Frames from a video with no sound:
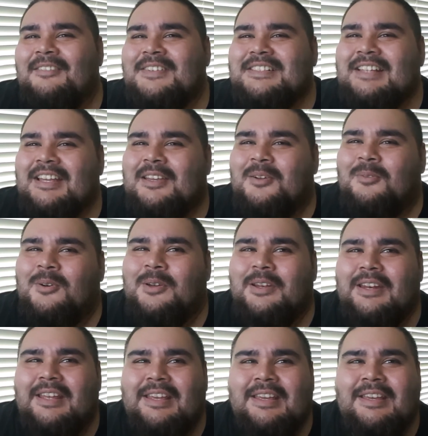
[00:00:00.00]
second
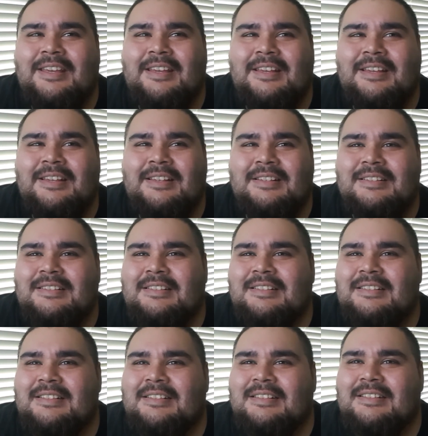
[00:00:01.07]
one
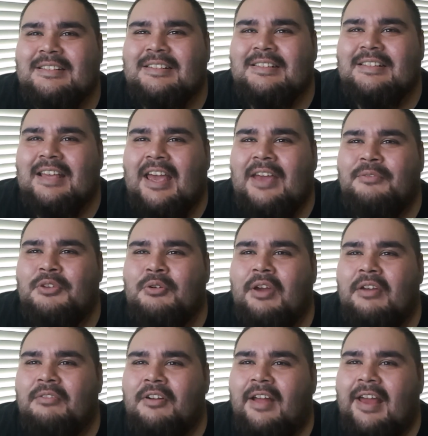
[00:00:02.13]
is, have you
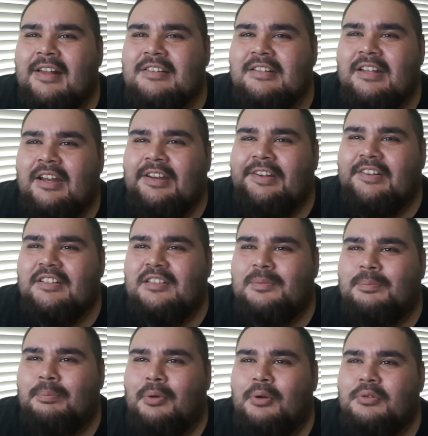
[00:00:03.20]
ever accidentally
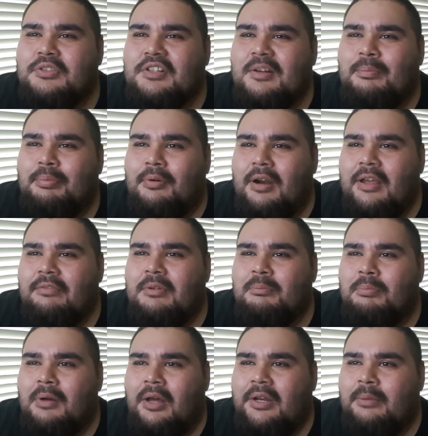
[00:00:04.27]
exposed a private
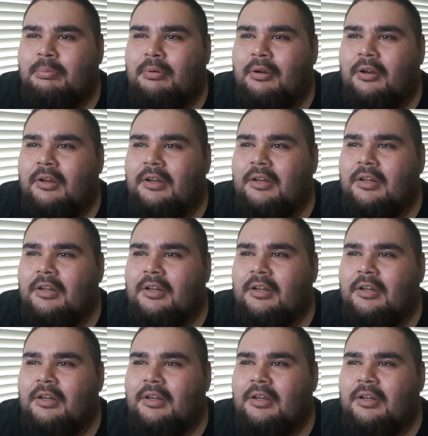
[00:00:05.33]
body part?